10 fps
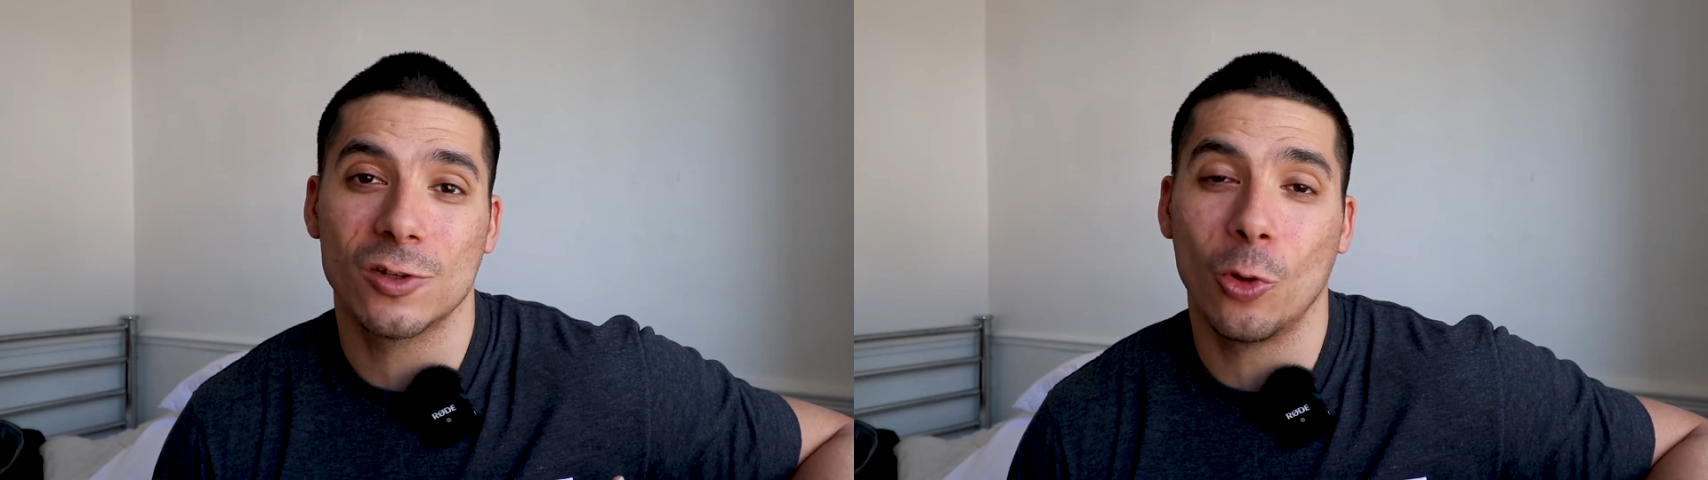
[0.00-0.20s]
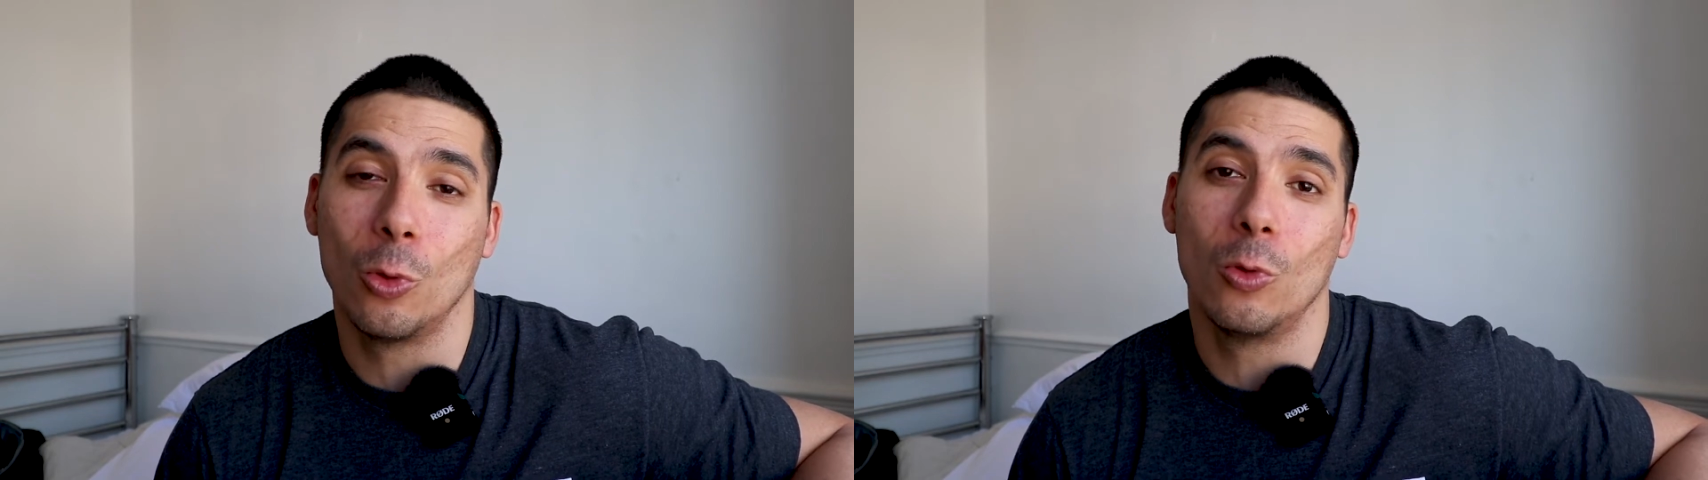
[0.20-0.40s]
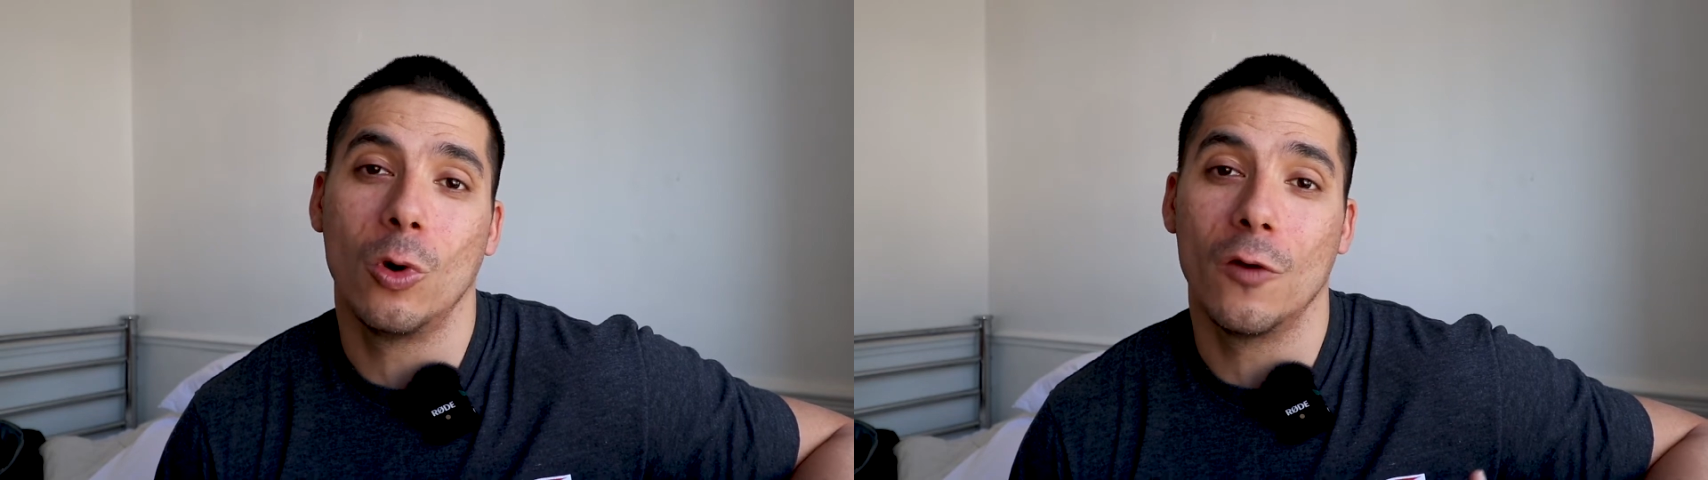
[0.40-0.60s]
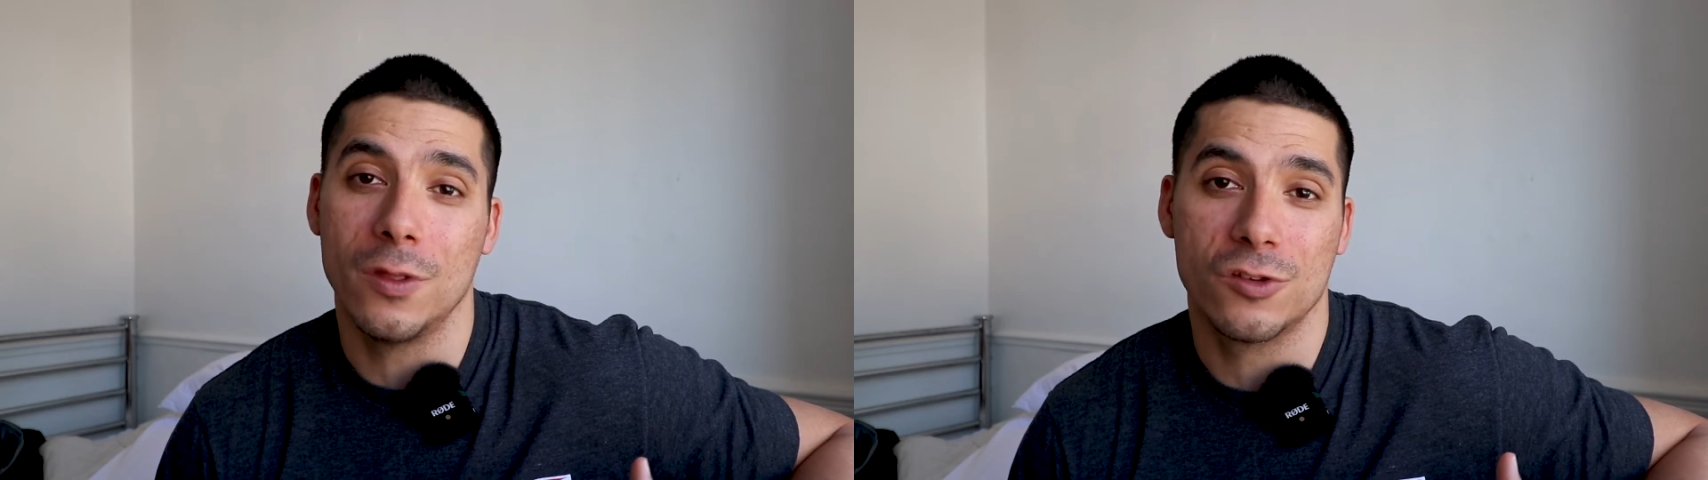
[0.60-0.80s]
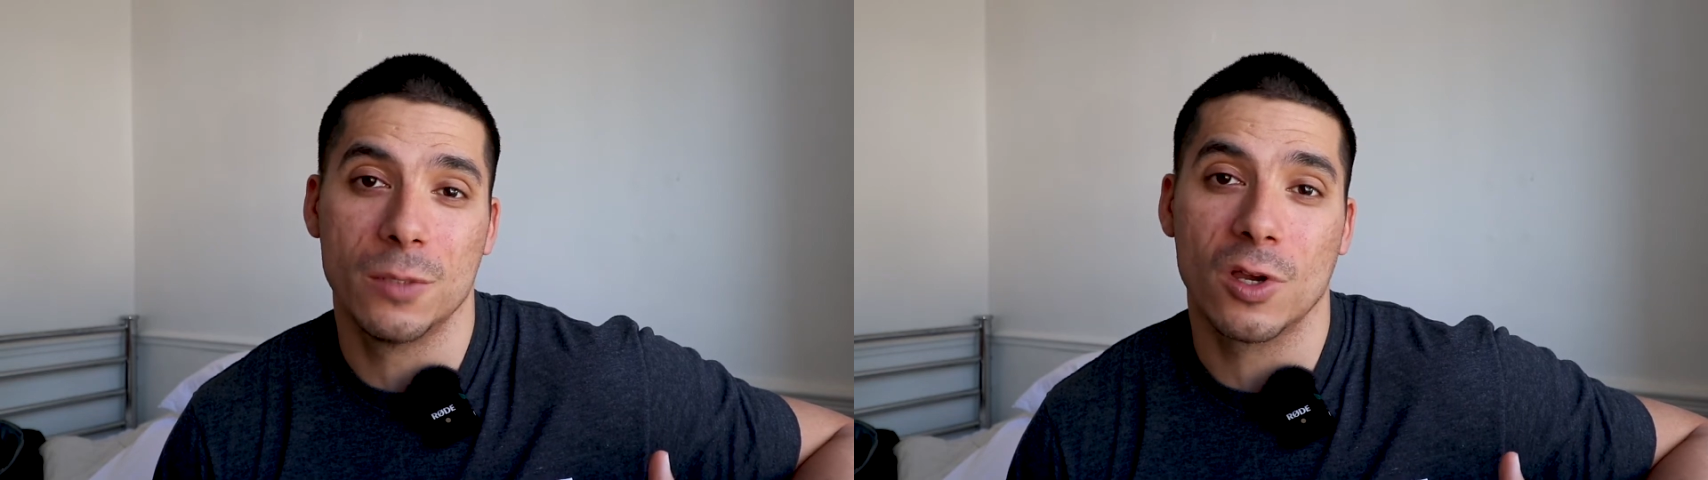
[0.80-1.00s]
all of
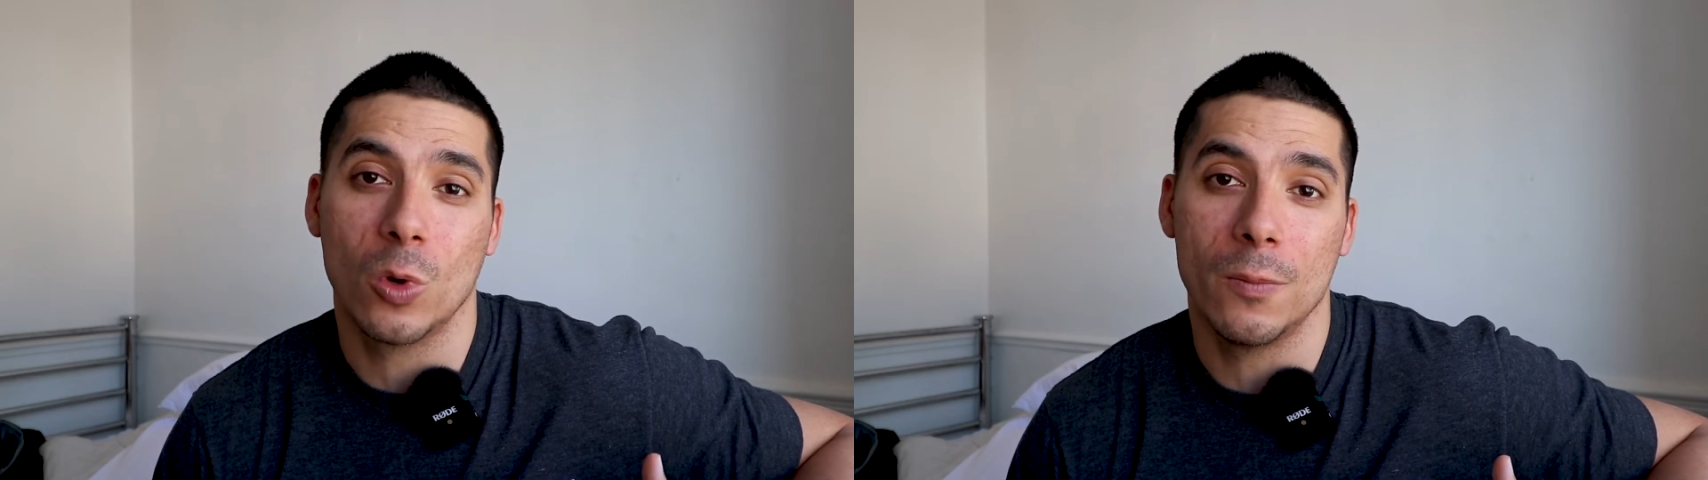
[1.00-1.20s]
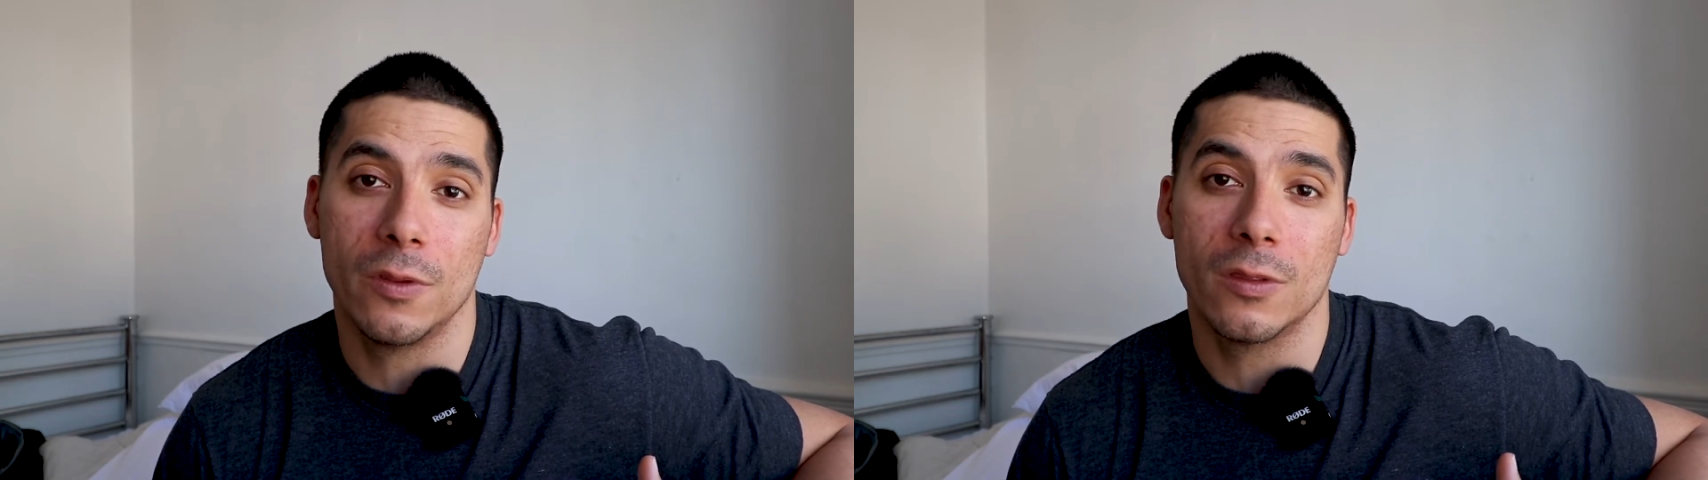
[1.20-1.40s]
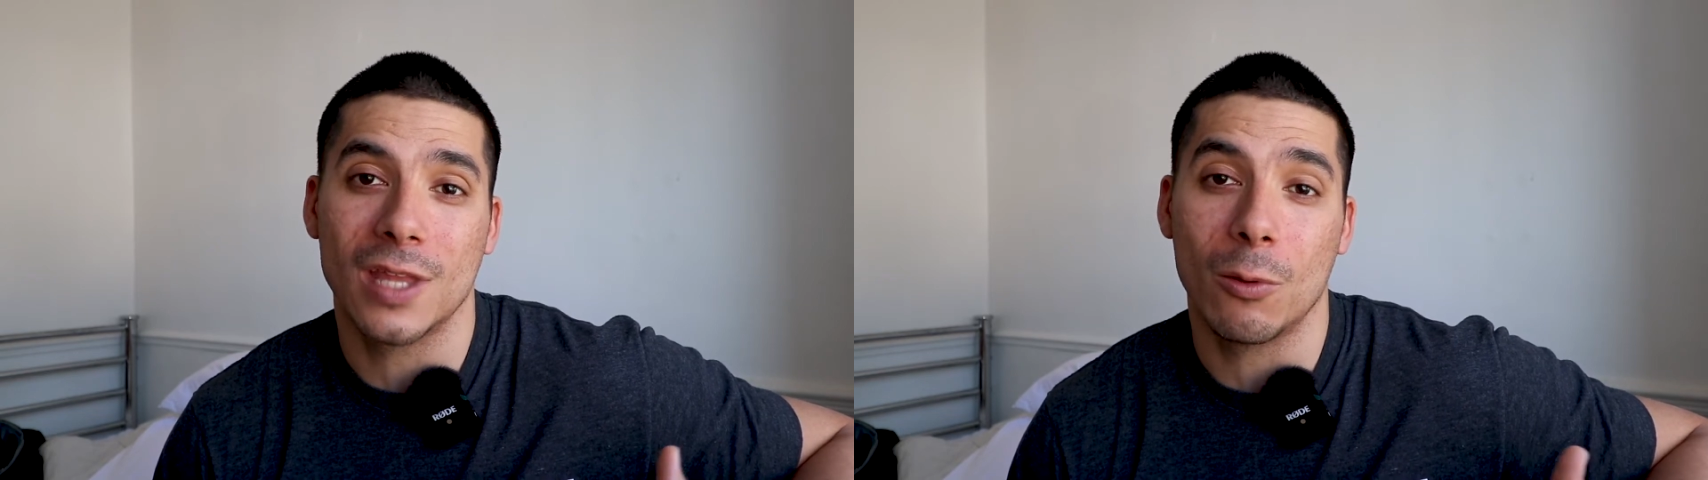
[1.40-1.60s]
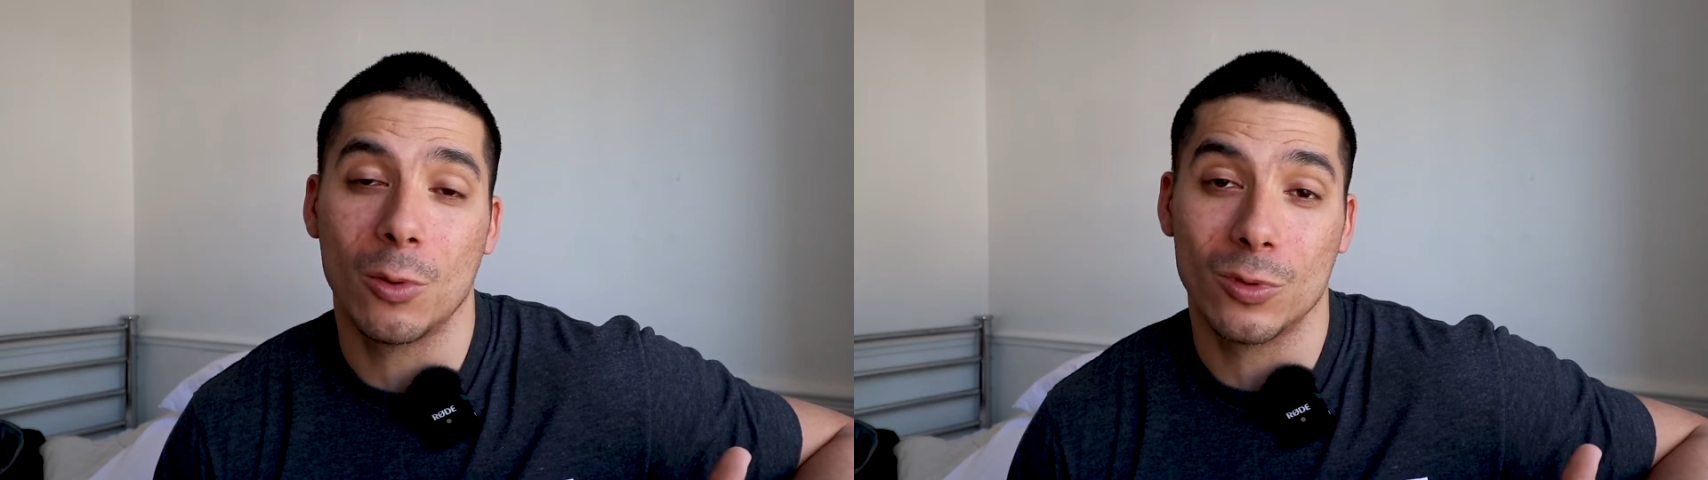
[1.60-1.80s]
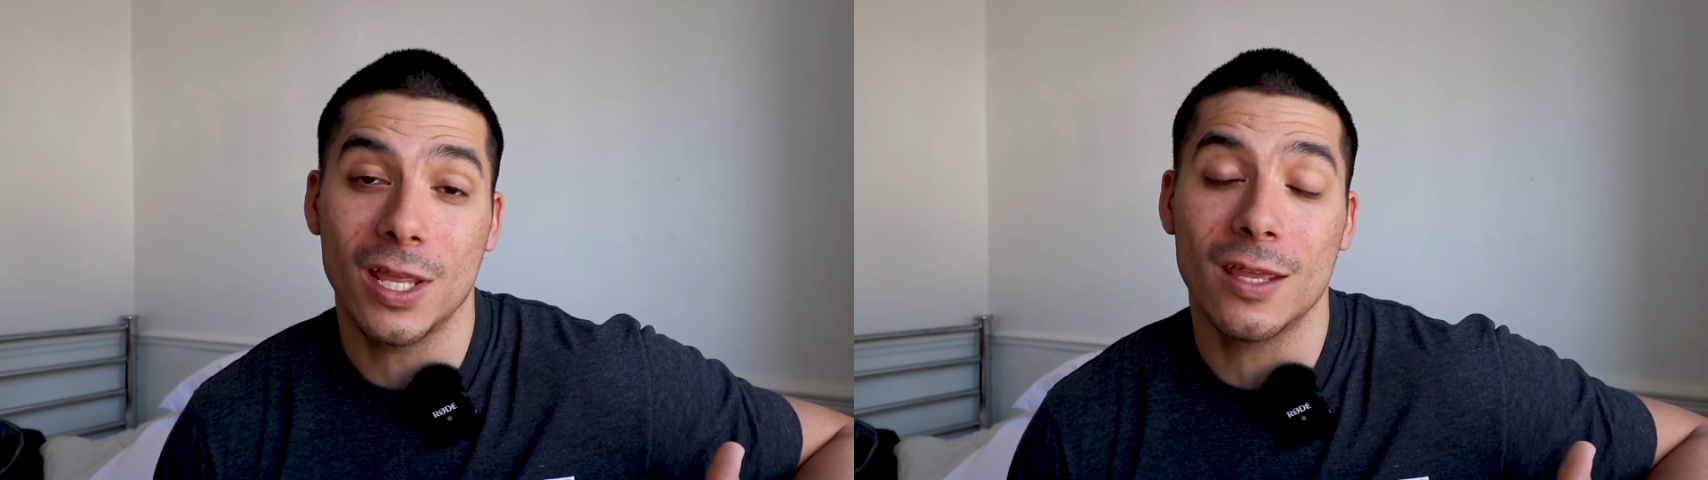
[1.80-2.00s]
this gym equipment that we
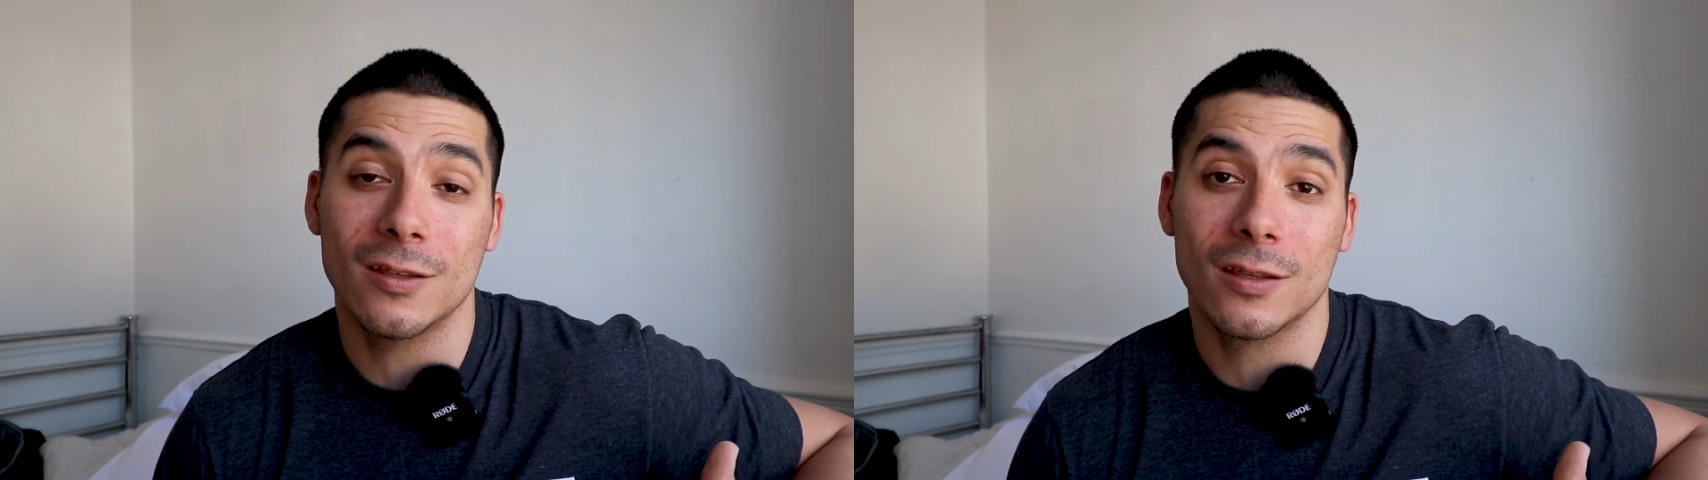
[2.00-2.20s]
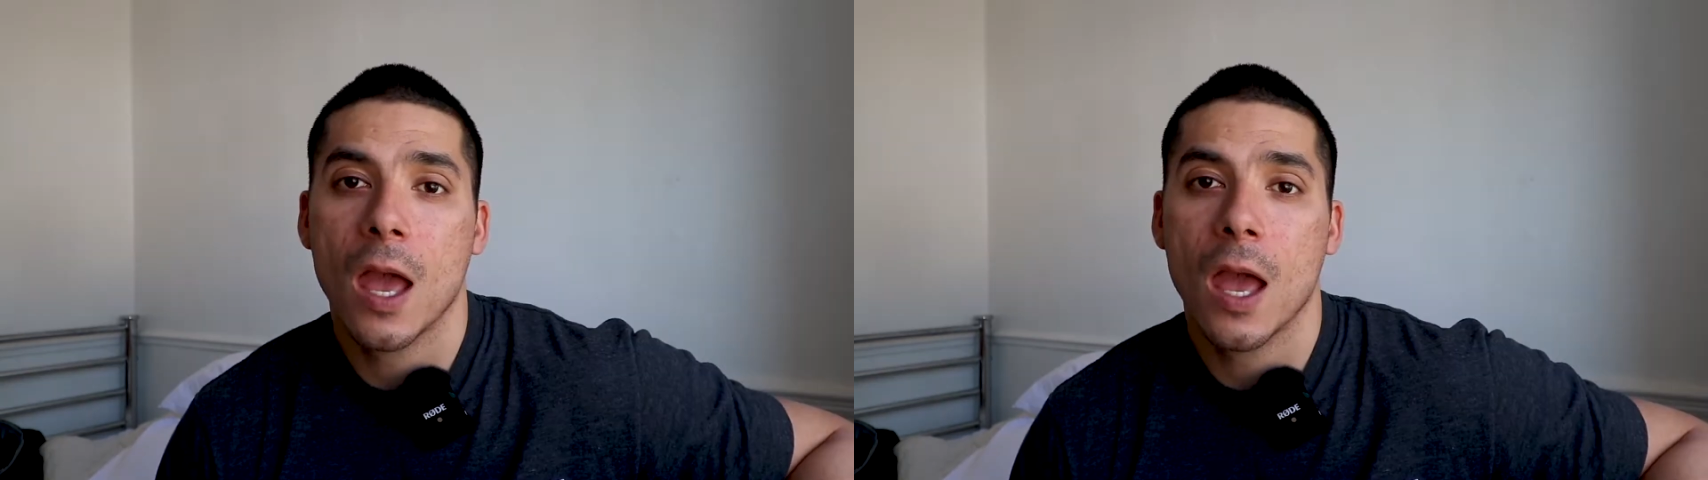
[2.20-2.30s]
will need.